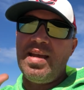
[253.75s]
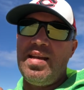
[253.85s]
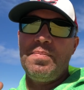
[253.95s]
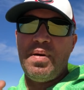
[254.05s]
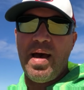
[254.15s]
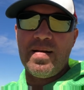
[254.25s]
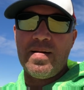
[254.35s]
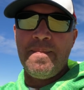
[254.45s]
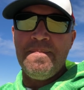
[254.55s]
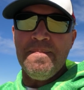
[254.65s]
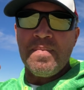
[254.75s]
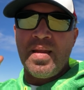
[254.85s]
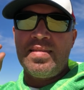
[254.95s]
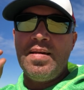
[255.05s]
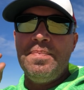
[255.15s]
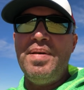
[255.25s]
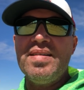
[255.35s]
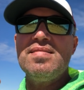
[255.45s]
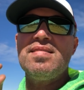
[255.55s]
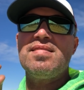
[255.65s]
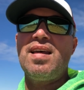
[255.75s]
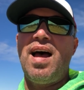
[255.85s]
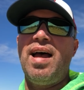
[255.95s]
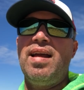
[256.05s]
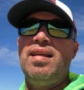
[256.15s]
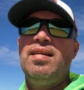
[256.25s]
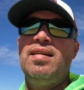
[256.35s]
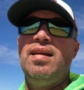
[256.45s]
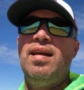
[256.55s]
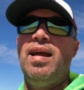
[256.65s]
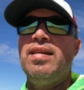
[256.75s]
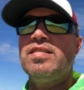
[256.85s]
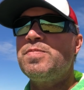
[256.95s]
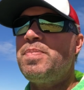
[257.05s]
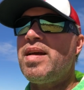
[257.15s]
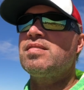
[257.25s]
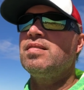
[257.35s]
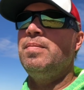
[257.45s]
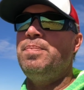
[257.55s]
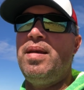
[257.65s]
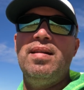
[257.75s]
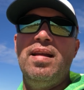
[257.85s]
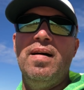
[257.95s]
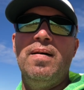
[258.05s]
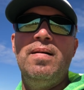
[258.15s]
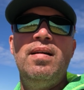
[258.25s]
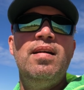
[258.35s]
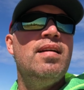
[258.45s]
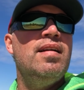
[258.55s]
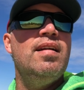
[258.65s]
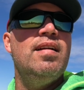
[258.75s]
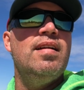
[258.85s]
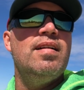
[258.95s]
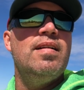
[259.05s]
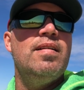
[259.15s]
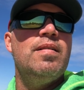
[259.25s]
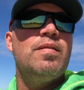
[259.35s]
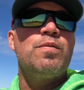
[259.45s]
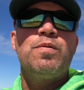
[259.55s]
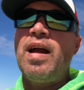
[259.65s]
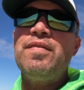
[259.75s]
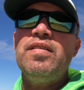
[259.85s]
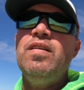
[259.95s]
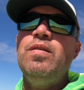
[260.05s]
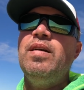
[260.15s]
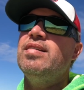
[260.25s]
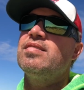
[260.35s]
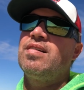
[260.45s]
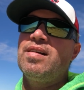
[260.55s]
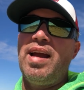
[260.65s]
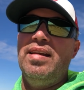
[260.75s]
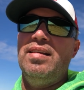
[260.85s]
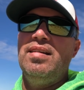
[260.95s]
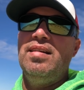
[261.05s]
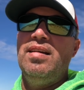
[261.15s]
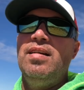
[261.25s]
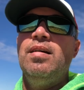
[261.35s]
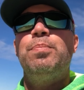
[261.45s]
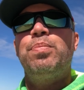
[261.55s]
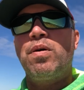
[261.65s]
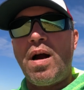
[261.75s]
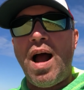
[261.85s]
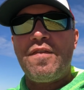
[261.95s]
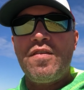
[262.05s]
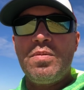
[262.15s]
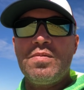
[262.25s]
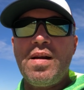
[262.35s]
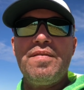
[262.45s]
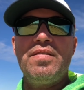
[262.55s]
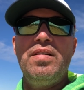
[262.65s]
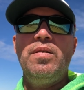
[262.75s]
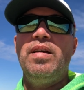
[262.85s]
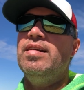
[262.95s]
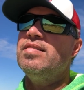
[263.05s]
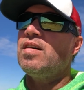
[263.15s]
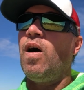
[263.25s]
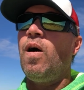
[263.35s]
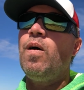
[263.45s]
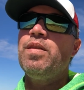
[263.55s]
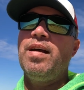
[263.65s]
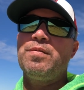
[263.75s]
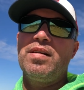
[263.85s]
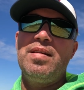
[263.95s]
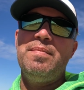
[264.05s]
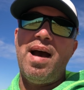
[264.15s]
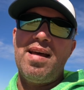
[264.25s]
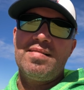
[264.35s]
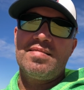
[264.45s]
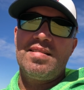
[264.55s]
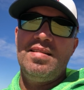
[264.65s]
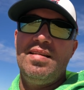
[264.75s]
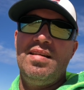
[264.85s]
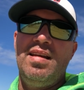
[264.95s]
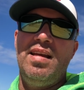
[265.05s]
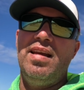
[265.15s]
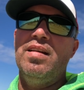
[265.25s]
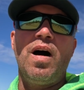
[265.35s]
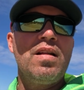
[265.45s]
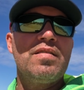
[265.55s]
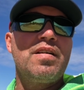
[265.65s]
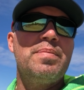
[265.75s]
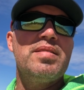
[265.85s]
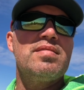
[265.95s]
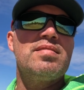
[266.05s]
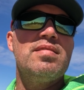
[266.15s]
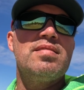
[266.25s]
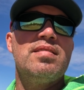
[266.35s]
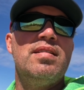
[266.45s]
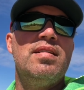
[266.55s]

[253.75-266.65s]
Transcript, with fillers: getting better at the business side and especially P and L. Revenue is great. Profitable revenue is all that really matters in all of our businesses.